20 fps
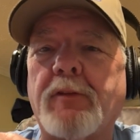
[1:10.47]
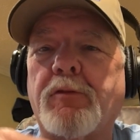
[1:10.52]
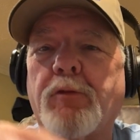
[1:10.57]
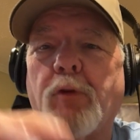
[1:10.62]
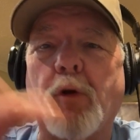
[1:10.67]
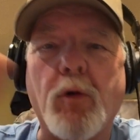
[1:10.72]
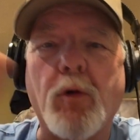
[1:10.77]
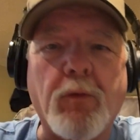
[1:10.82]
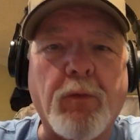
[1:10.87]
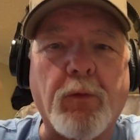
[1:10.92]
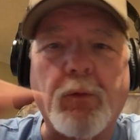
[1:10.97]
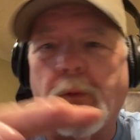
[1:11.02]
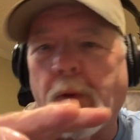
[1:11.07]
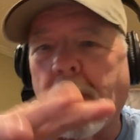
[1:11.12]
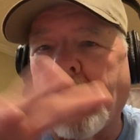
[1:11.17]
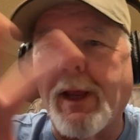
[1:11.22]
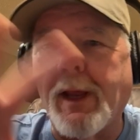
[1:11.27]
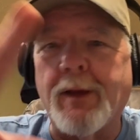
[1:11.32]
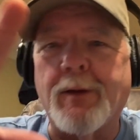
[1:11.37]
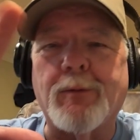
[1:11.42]
drove
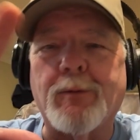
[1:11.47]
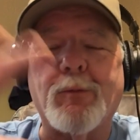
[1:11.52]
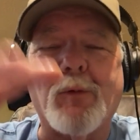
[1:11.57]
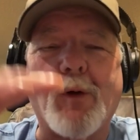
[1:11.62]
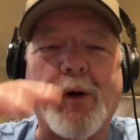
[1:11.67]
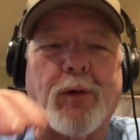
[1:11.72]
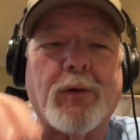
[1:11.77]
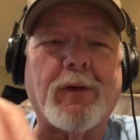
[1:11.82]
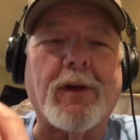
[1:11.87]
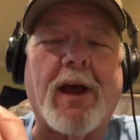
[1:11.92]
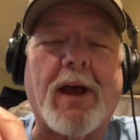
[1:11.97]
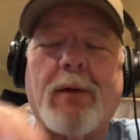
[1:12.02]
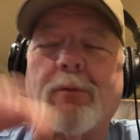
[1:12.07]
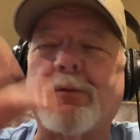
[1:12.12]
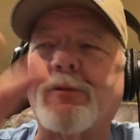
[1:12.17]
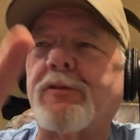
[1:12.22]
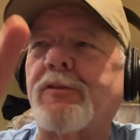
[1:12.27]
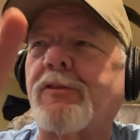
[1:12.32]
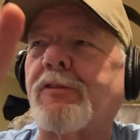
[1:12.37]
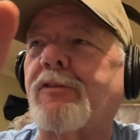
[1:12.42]
around, walked. I
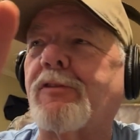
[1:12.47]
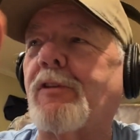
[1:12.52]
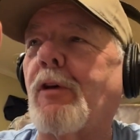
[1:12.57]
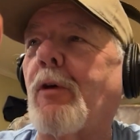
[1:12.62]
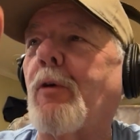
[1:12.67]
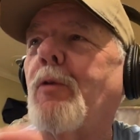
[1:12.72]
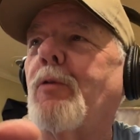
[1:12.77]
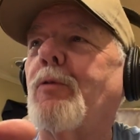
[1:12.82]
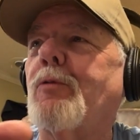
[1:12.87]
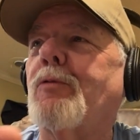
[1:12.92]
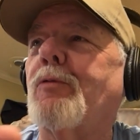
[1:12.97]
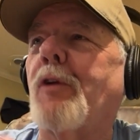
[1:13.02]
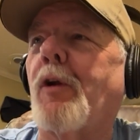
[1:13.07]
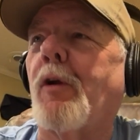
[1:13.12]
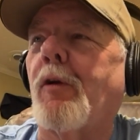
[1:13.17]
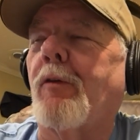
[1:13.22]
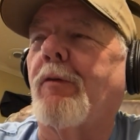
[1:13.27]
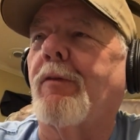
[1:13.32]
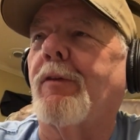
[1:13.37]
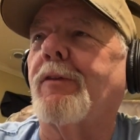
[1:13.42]
was so
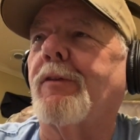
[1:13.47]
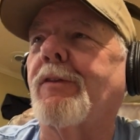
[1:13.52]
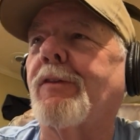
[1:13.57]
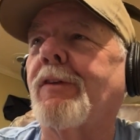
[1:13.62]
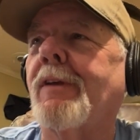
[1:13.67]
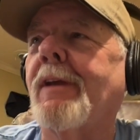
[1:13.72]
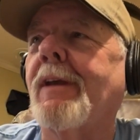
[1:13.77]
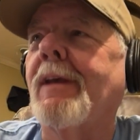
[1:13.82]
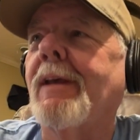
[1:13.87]
nervous.